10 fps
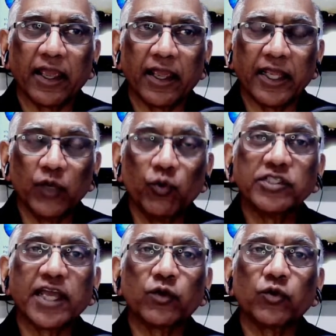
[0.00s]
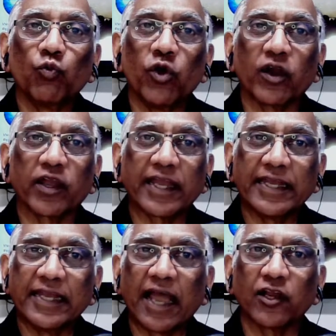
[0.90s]
he was at work at
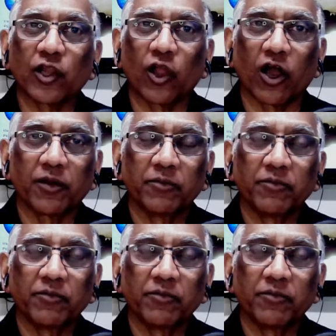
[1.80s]
9 o'clock.